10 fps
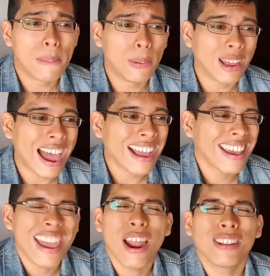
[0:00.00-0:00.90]
But I
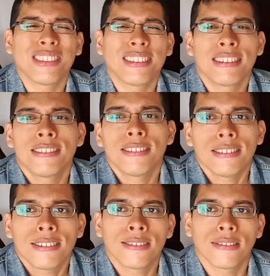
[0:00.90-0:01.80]
cannot
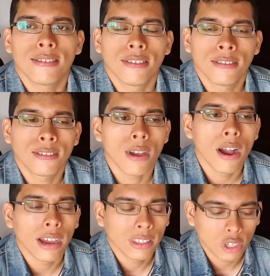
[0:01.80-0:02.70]
stand this
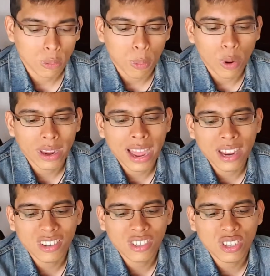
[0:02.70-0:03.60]
song at this point.
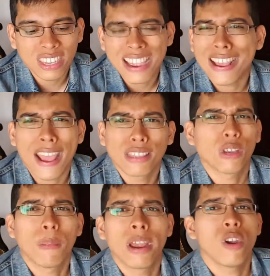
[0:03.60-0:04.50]
It gets
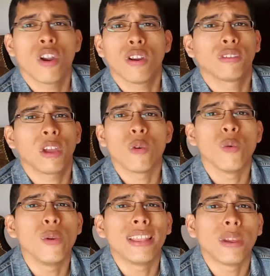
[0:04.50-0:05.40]
on my nerves. It
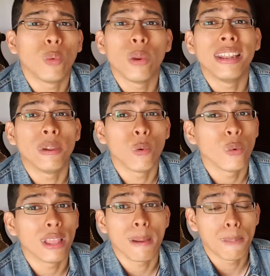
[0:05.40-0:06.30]

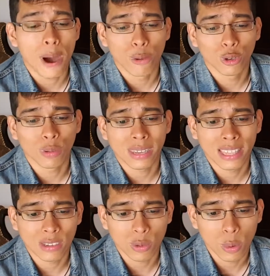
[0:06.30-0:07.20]
really bothers me,
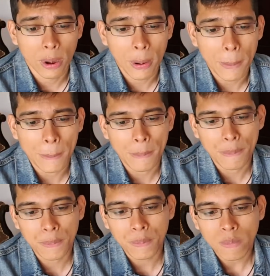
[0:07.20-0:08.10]
this one.
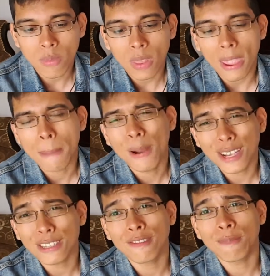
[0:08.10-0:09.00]

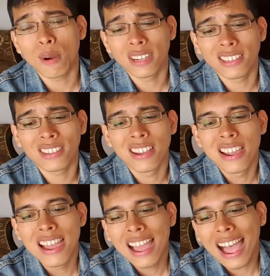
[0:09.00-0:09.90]
Positive points.
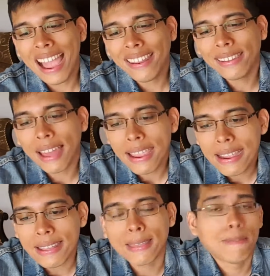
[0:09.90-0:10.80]
I
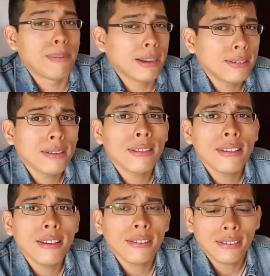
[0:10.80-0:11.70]
like the bass on
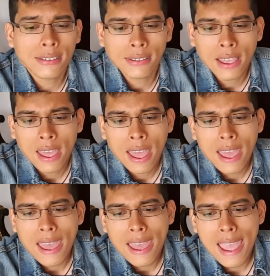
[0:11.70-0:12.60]
this.
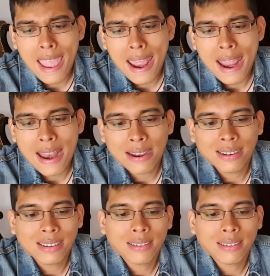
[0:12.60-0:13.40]
And,